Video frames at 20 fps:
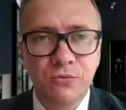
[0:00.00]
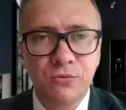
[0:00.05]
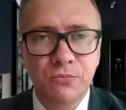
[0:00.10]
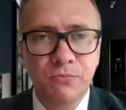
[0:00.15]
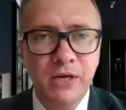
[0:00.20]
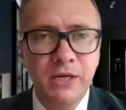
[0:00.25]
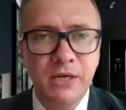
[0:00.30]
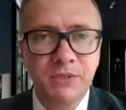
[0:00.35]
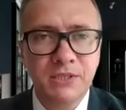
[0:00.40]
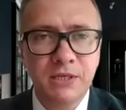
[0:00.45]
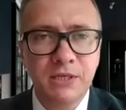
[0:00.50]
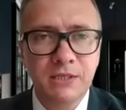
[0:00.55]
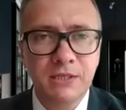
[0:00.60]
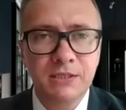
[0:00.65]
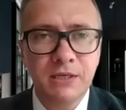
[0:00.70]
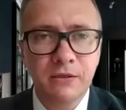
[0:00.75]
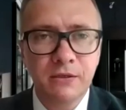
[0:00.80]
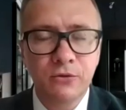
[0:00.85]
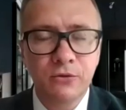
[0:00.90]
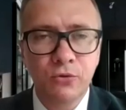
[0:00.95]
My name is
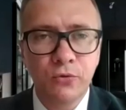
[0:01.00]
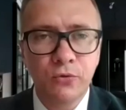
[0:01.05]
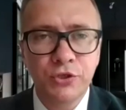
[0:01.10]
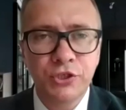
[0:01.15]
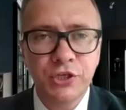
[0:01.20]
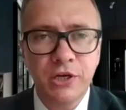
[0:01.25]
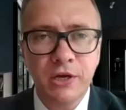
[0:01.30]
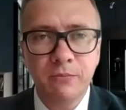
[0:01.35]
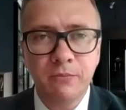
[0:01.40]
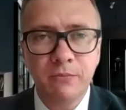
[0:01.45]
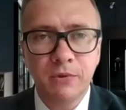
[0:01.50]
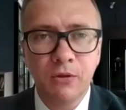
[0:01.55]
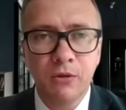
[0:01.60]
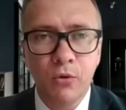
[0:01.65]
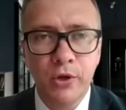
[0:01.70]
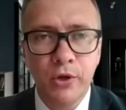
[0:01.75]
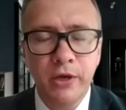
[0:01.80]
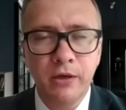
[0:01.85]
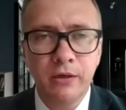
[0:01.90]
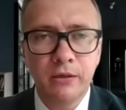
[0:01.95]
Alexander Yudovich. I'm a
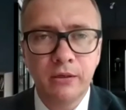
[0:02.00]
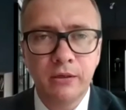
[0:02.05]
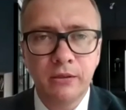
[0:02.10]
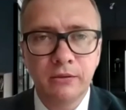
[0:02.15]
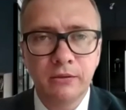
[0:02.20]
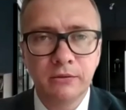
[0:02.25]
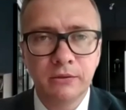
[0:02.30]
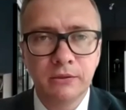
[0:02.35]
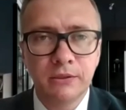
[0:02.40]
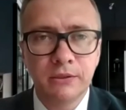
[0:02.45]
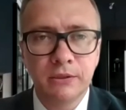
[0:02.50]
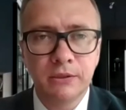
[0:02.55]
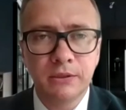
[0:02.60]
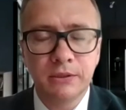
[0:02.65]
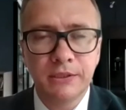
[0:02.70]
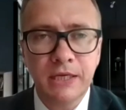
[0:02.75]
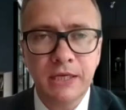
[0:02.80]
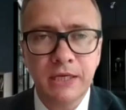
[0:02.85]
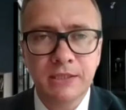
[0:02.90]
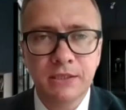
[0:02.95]
lawyer and
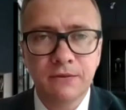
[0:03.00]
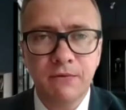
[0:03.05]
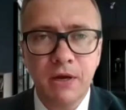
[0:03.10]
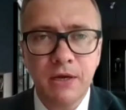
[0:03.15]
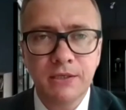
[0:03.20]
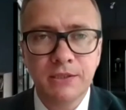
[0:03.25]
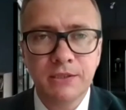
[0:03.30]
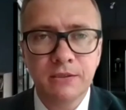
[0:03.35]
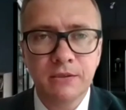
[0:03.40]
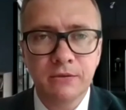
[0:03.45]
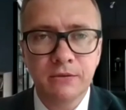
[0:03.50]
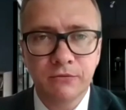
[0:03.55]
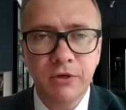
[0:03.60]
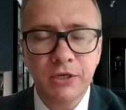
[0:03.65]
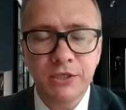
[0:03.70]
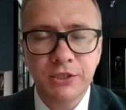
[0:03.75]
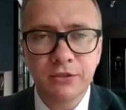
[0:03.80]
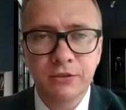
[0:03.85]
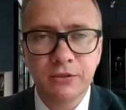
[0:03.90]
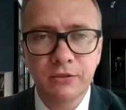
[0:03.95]
tax advisor,
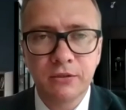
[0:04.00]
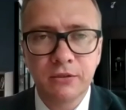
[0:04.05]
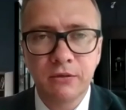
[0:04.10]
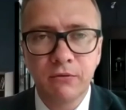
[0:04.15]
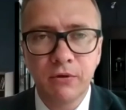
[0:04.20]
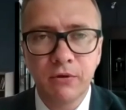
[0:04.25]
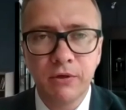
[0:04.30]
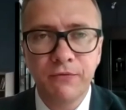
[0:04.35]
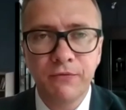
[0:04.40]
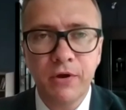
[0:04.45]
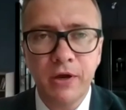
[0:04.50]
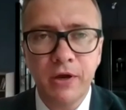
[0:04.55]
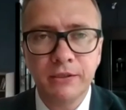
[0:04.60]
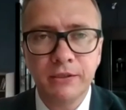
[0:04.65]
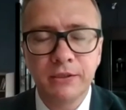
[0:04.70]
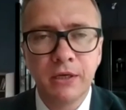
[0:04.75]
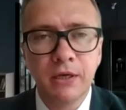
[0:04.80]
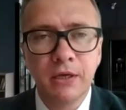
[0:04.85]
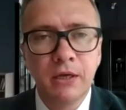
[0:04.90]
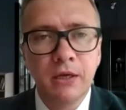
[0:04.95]
Russian
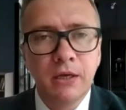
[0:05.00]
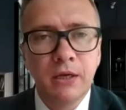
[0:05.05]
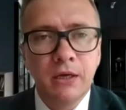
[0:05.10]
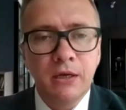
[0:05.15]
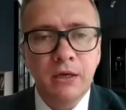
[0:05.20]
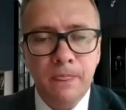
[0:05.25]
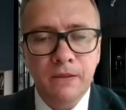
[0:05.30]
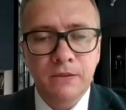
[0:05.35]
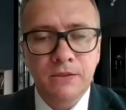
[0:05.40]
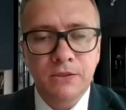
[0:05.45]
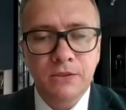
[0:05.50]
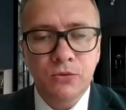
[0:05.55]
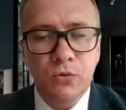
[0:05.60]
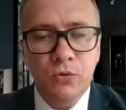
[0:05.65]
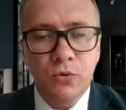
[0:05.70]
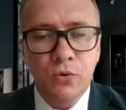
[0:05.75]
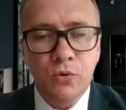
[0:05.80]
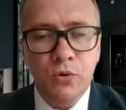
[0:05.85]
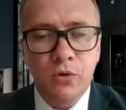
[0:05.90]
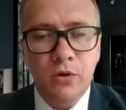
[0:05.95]
qualified.
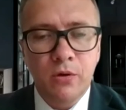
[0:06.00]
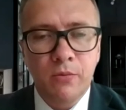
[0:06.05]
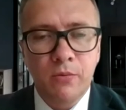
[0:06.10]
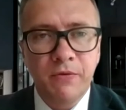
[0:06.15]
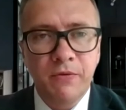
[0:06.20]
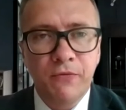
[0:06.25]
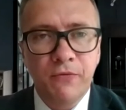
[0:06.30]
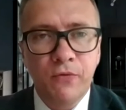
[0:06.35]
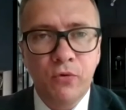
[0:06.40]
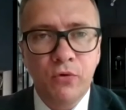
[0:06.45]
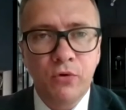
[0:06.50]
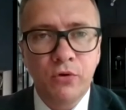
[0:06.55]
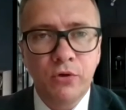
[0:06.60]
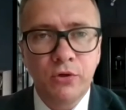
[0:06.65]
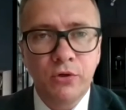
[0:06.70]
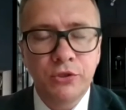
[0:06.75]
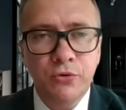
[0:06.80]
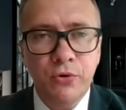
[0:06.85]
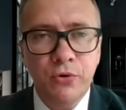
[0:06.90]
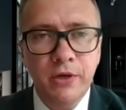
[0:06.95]
So
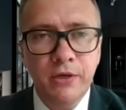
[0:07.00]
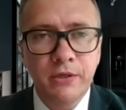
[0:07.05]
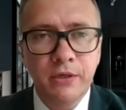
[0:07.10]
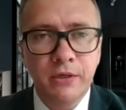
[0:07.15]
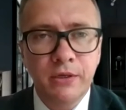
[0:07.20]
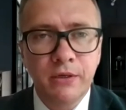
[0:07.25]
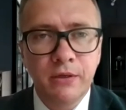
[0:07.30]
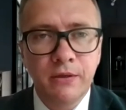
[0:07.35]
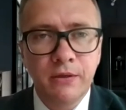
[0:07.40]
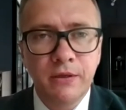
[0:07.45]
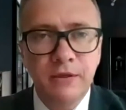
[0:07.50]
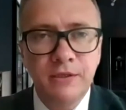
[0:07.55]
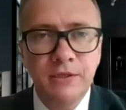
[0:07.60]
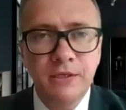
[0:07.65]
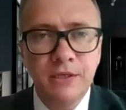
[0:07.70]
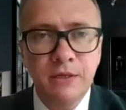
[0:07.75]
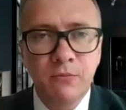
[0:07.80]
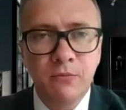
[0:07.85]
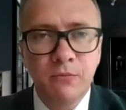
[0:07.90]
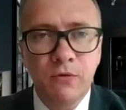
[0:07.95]
before joining the
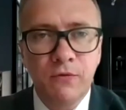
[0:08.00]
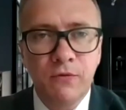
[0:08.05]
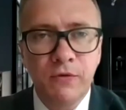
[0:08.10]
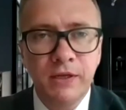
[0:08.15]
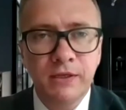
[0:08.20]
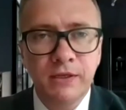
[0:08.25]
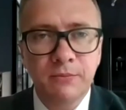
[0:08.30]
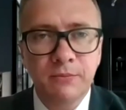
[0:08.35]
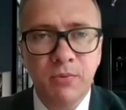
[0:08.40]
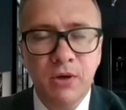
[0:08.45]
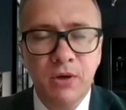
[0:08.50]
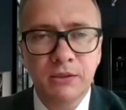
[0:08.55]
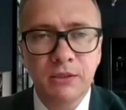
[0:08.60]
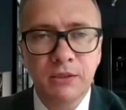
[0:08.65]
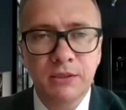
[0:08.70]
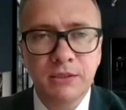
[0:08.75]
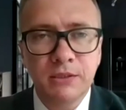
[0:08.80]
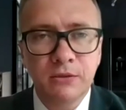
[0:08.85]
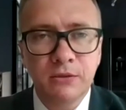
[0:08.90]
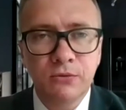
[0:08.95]
team of Leonard
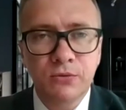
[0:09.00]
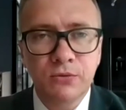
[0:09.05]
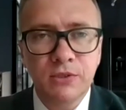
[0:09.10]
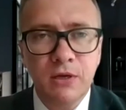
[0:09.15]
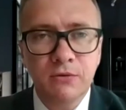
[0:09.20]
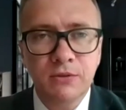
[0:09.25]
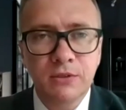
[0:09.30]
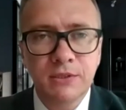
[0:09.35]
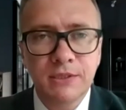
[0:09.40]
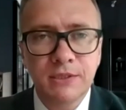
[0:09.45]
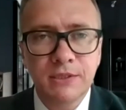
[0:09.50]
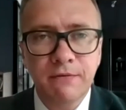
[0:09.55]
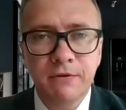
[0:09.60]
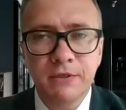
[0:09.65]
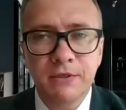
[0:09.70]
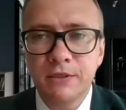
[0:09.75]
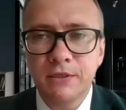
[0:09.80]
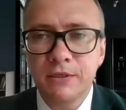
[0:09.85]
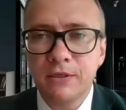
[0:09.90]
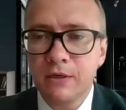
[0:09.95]
Partners in
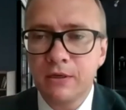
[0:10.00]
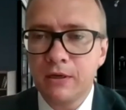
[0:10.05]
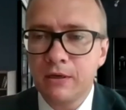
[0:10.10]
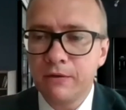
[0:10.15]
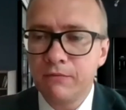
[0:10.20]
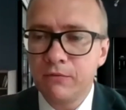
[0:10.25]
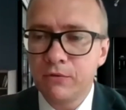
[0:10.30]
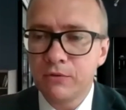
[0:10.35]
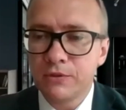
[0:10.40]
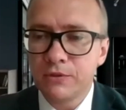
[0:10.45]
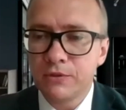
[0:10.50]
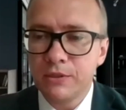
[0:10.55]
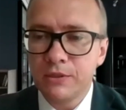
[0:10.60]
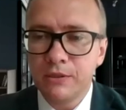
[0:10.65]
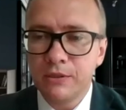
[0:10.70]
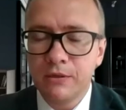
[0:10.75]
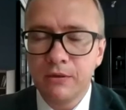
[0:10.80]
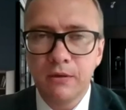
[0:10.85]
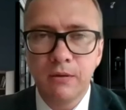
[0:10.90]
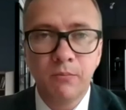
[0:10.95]
2017, I was
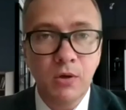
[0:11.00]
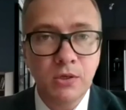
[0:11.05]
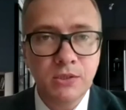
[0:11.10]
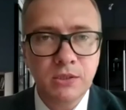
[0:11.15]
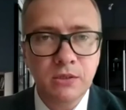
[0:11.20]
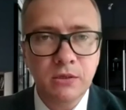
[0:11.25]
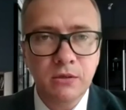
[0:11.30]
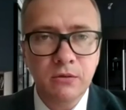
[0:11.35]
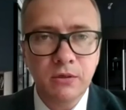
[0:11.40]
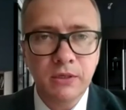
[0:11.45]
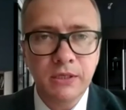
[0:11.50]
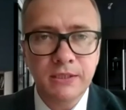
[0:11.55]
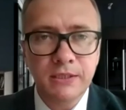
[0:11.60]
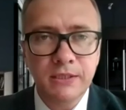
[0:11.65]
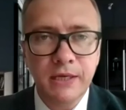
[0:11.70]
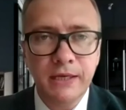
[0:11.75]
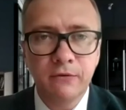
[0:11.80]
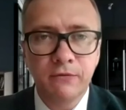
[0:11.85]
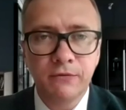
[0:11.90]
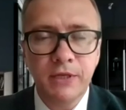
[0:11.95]
in Moscow as a
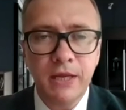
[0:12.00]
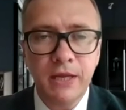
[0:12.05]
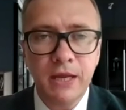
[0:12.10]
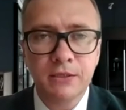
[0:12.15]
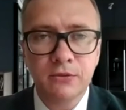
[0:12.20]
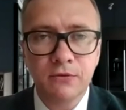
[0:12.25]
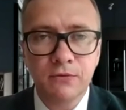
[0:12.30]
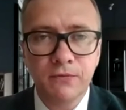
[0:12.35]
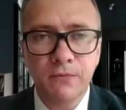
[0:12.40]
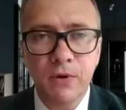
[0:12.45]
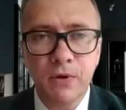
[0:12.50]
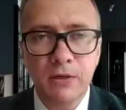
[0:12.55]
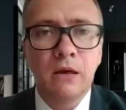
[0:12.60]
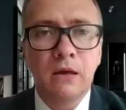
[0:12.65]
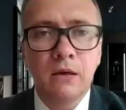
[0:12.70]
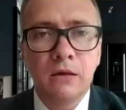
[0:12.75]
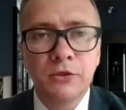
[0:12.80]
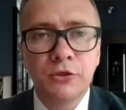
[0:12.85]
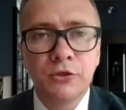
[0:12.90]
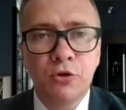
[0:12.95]
head of tax of
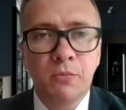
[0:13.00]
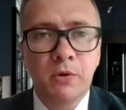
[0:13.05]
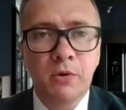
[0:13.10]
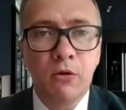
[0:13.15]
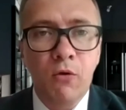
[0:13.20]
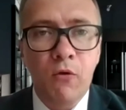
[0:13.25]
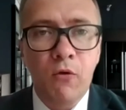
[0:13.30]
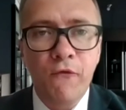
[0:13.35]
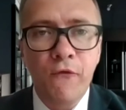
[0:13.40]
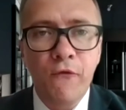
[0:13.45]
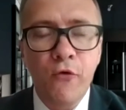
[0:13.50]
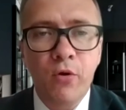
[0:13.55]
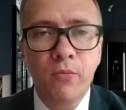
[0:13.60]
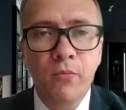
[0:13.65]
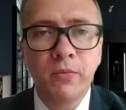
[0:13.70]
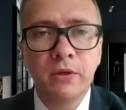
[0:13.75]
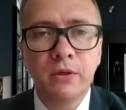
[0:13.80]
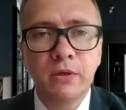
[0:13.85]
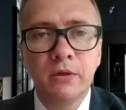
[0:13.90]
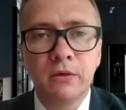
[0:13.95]
one German law
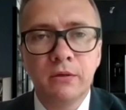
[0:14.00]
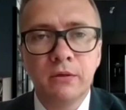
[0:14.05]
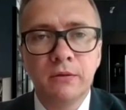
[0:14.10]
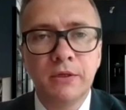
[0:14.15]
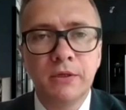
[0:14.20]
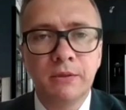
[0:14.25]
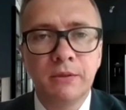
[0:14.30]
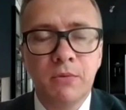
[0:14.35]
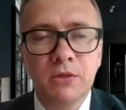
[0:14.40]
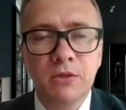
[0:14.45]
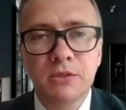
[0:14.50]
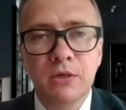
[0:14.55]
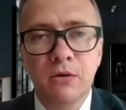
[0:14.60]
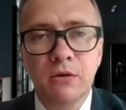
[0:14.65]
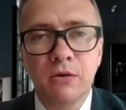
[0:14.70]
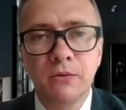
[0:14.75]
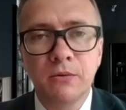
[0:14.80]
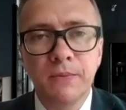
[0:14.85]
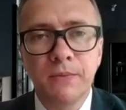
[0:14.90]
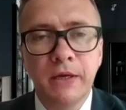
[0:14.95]
firm in
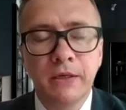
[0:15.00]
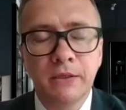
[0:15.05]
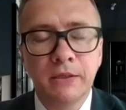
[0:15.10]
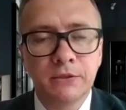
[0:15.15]
Moscow, and